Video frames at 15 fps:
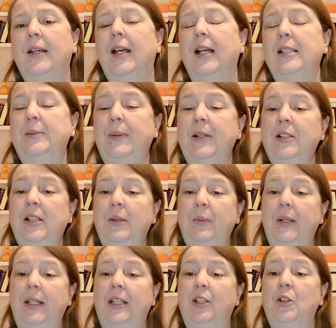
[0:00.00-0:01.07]
especially
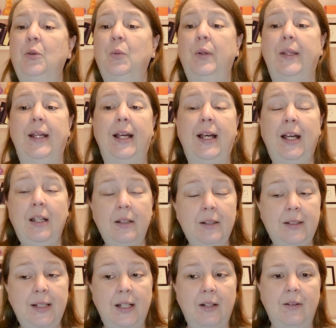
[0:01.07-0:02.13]
when he knew without a
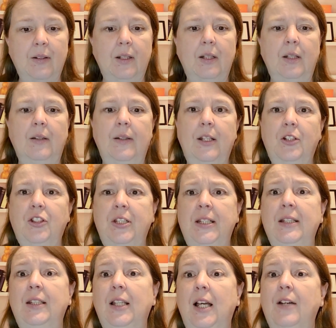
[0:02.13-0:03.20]
doubt that she
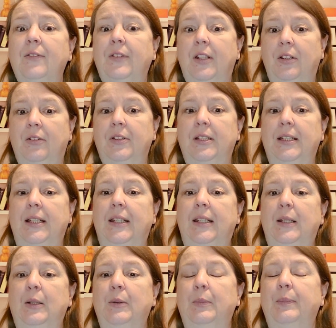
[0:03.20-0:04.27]
loved Kilty and
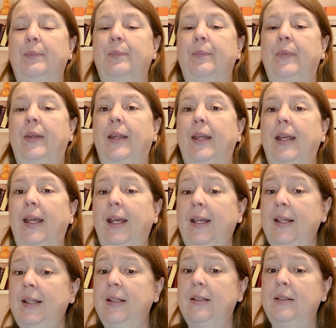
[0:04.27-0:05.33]
him.
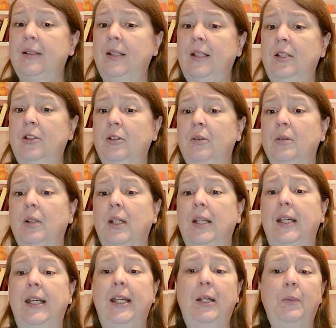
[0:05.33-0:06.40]
And he knew
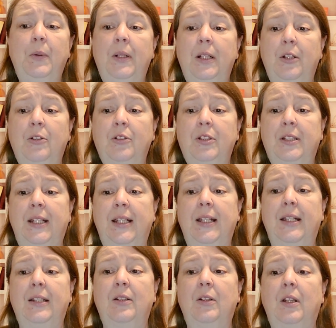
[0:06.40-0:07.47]
he wouldn't
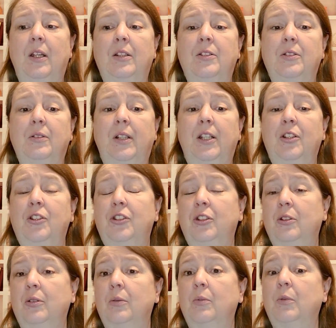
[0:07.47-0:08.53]
understand until
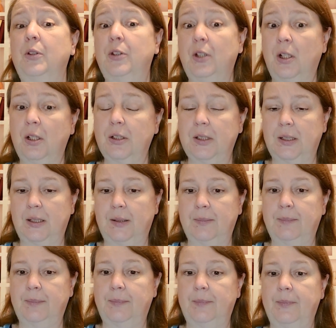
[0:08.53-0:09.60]
Kirsha would talk to him.